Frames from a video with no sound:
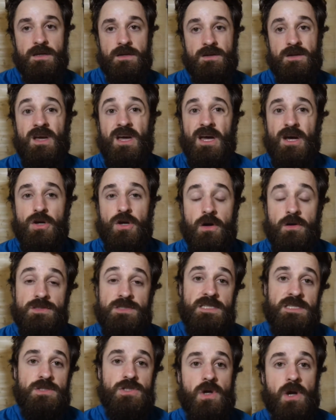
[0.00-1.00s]
and
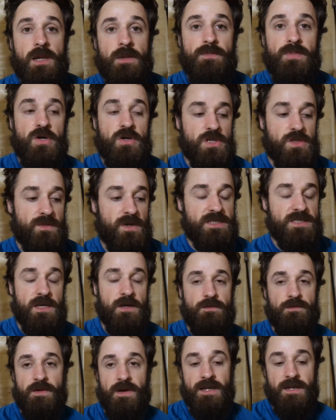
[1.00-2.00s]
constantly trying to push
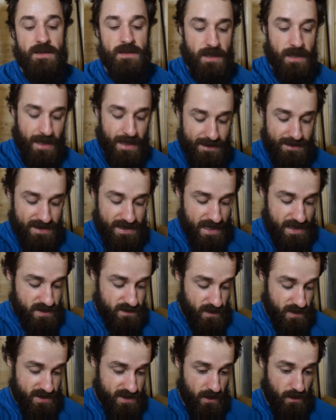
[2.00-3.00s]
myself and test
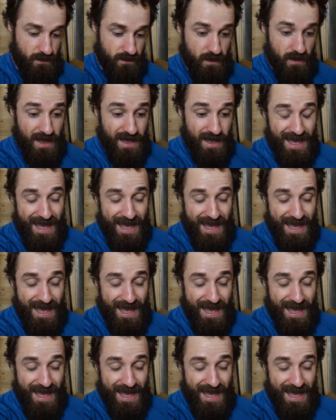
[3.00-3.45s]
myself.